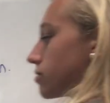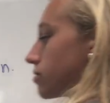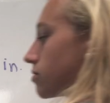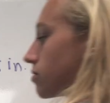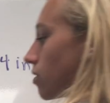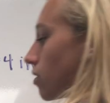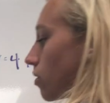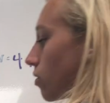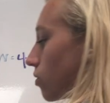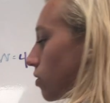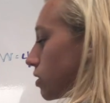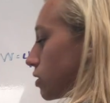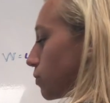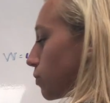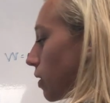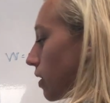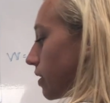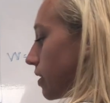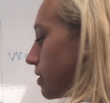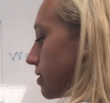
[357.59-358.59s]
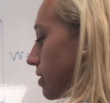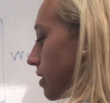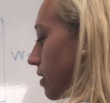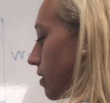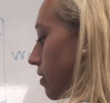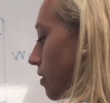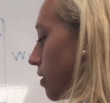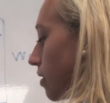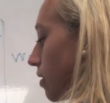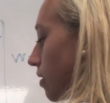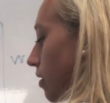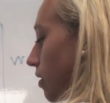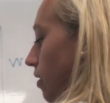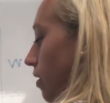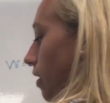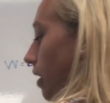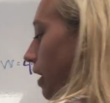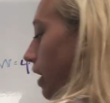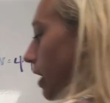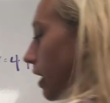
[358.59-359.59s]
So let's plug these in.
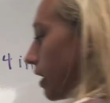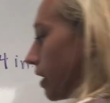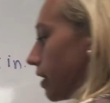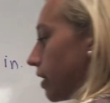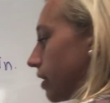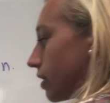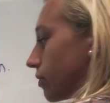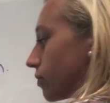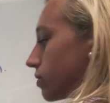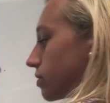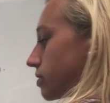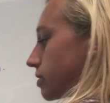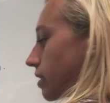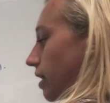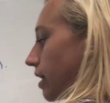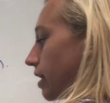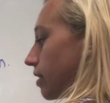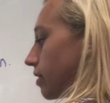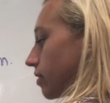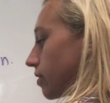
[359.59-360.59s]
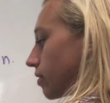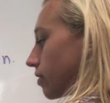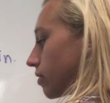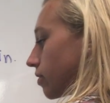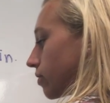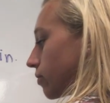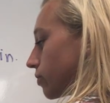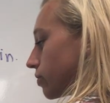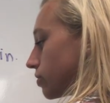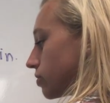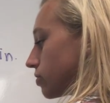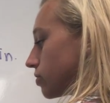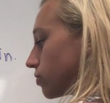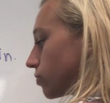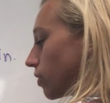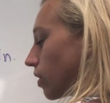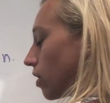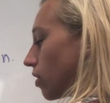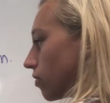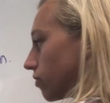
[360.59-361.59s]
Area equals length, which is
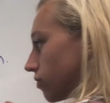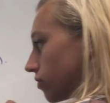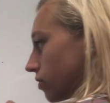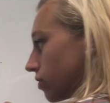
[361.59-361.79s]
12,